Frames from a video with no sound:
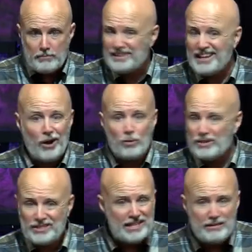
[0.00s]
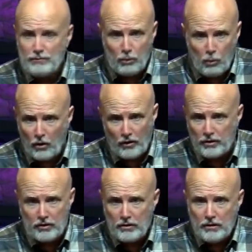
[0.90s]
but they don't receive the
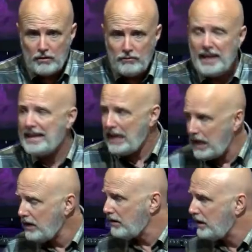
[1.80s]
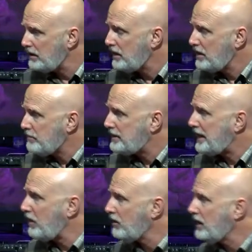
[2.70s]
word. They hear it, but they don't